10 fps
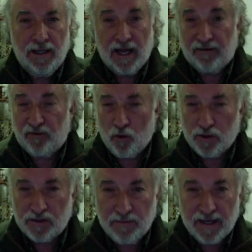and of
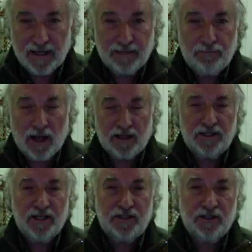course, many
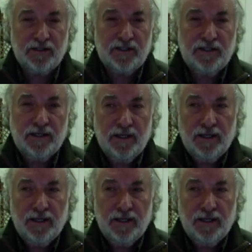politicians